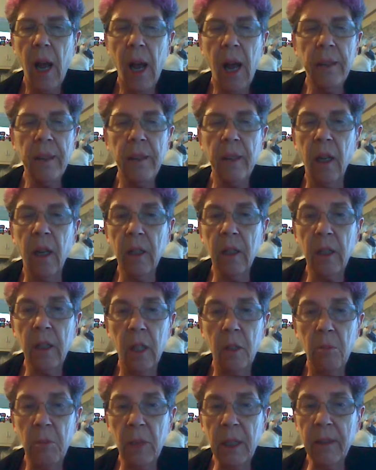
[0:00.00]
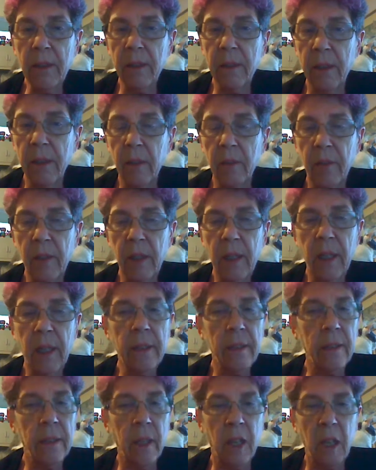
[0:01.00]
I did not cut myself,
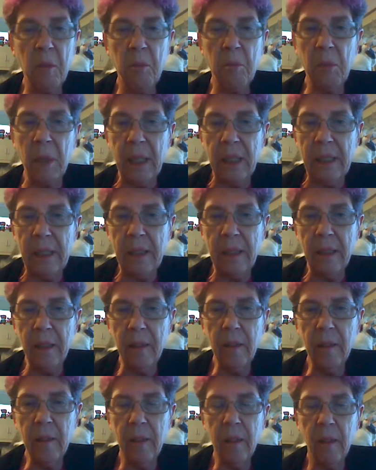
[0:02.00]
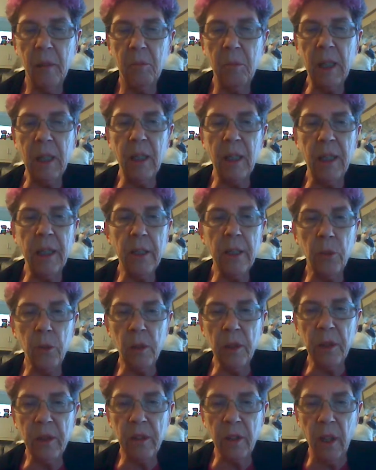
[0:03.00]
I did not bleed, my legs
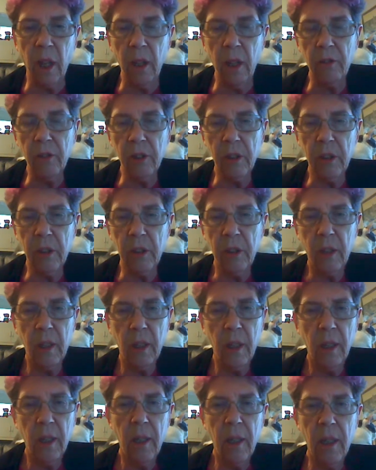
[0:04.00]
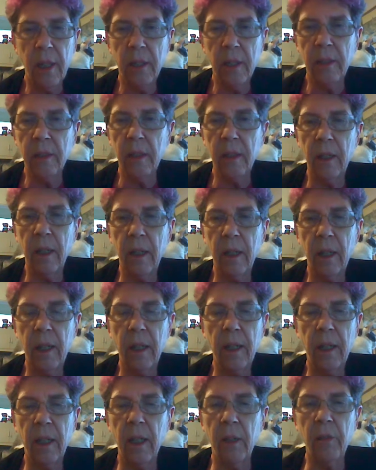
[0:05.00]
were soft, and
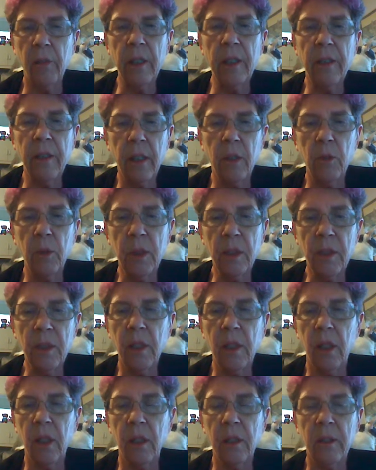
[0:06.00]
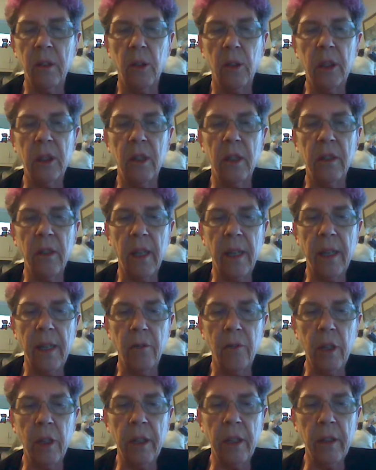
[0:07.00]
everything was cut. So it does
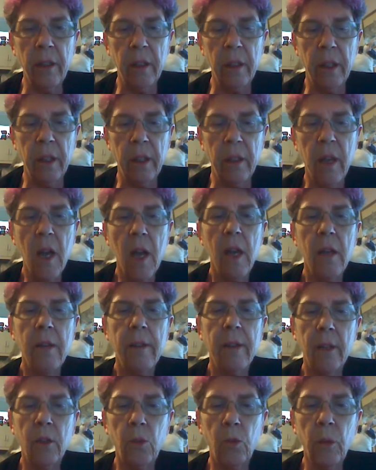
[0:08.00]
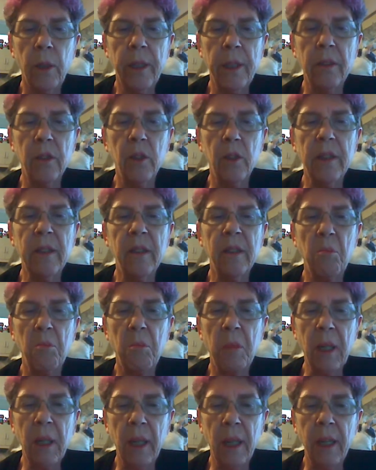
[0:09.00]
everything that a razor is
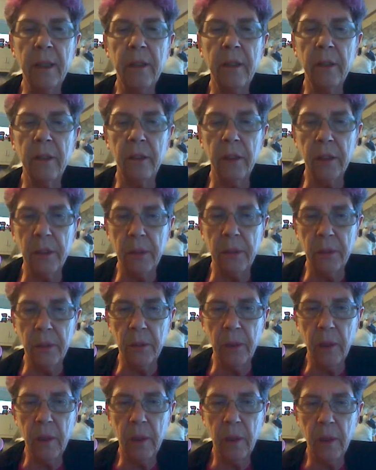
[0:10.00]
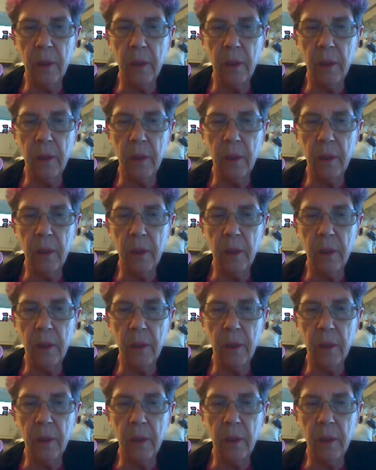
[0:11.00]
implied to do.